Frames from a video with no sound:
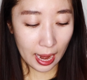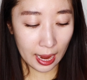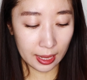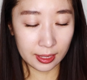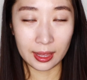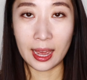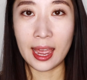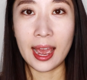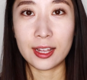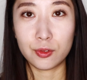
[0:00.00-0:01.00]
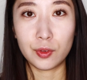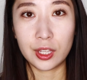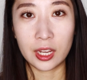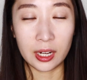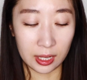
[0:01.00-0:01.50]
and that it has
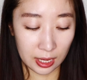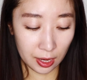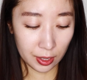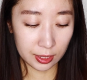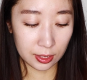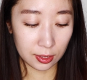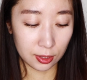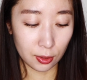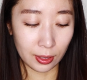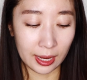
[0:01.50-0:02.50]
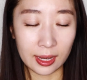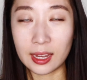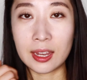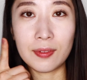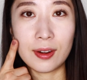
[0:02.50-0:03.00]
really good adherence, so like
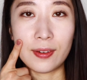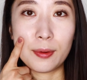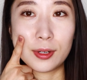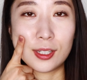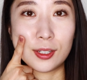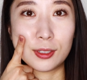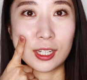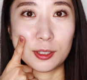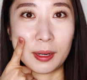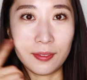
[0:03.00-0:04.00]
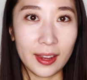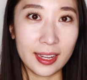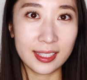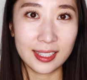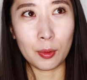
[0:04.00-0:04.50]
even if I were to touch my
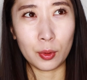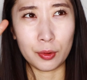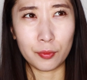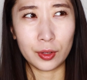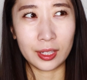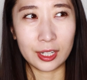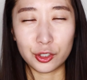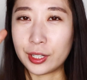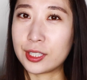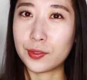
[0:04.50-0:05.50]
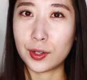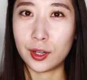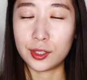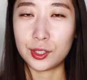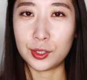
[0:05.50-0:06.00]
face, it wouldn't really transfer
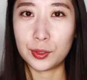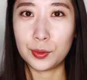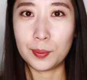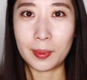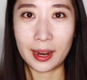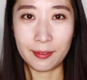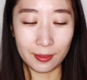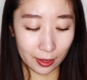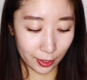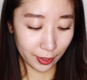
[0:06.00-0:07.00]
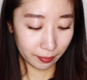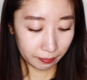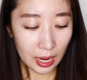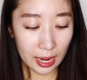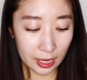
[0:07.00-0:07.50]
onto my finger.
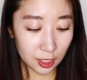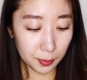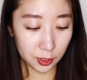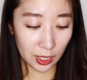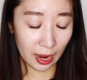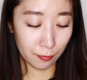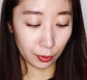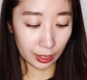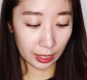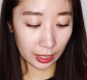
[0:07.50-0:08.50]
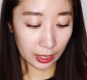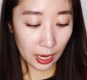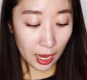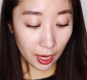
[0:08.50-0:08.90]
And it's supposed to have really good